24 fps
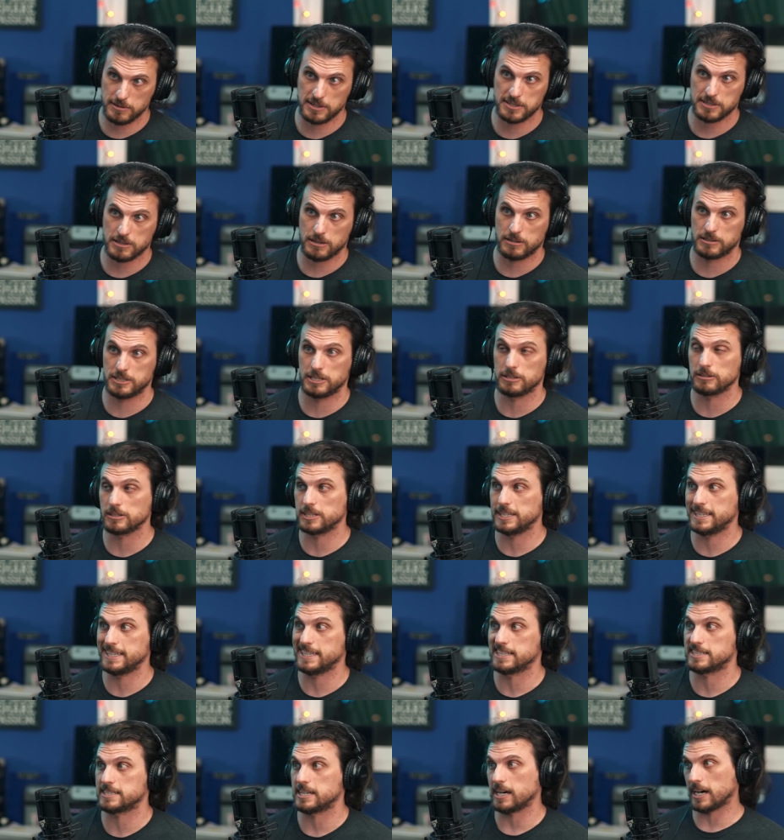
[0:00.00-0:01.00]
weeks are nearly
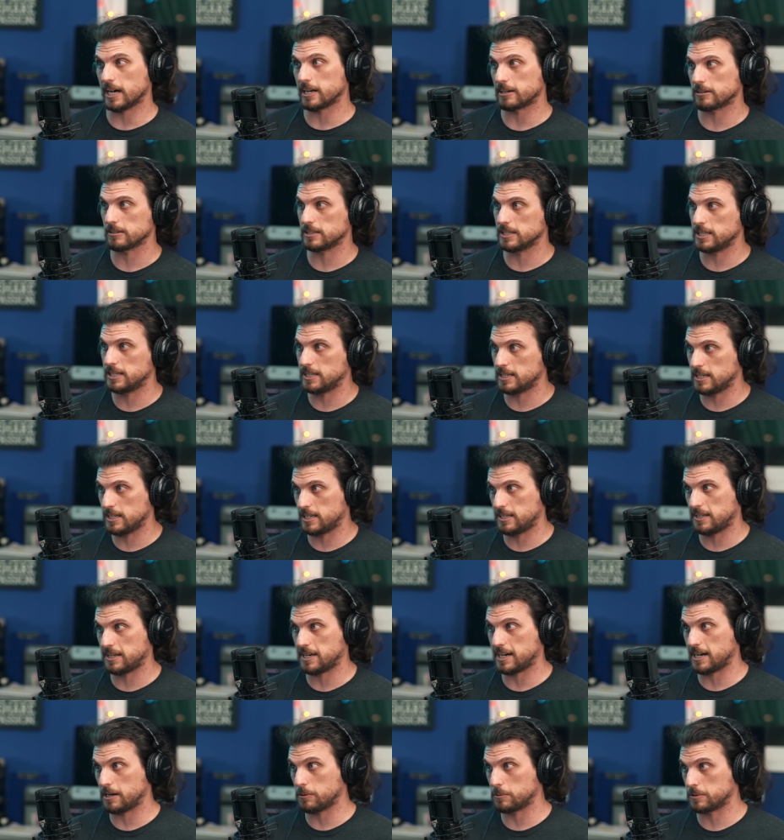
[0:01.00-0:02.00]
entirely in
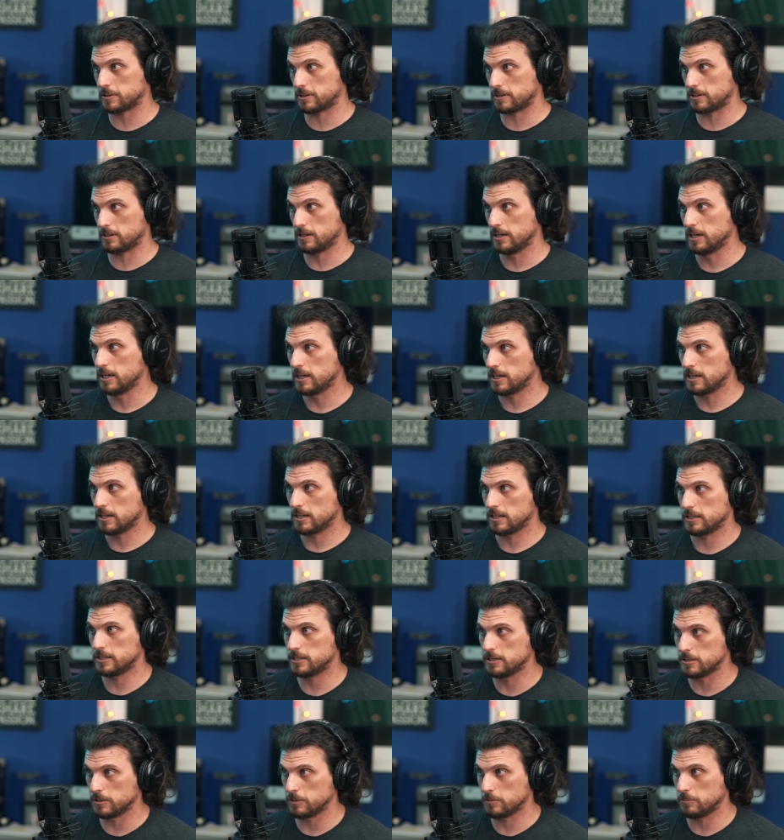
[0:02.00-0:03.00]
our,
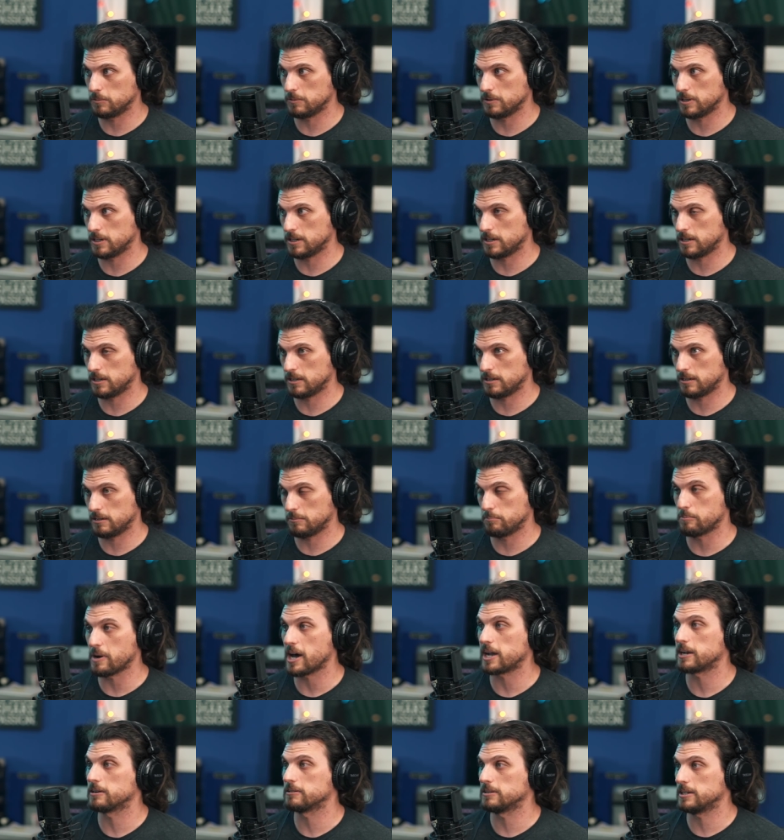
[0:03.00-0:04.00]
you know, uh,
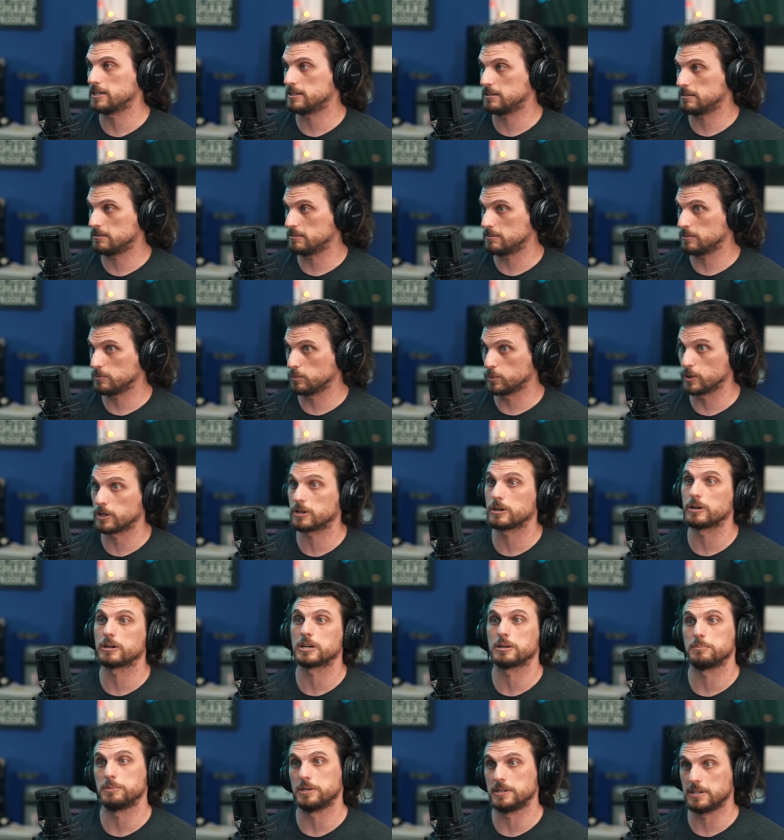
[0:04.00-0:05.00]
migrant worker
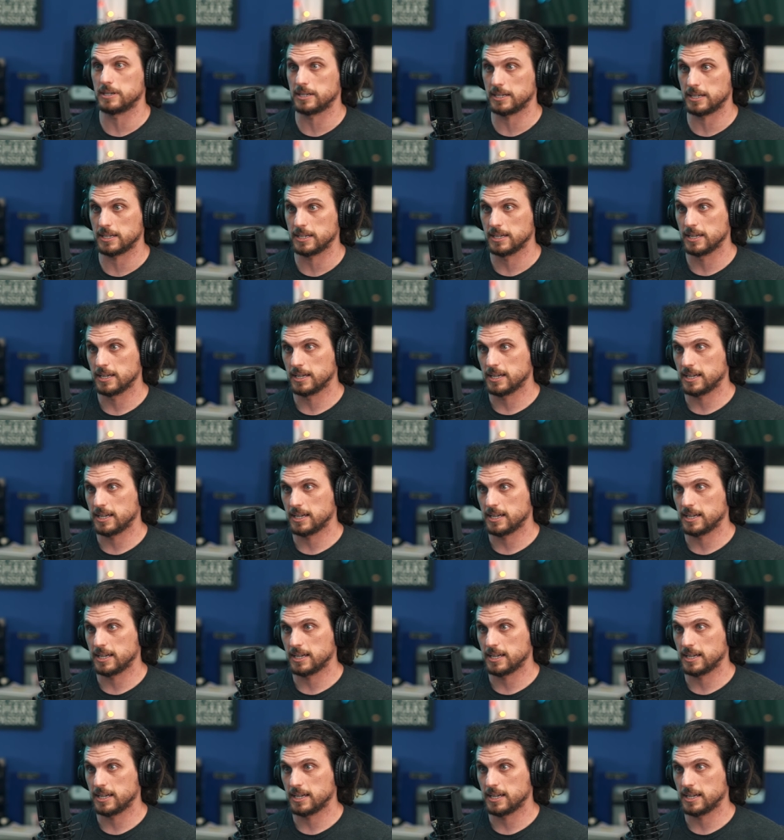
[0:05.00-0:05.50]
community.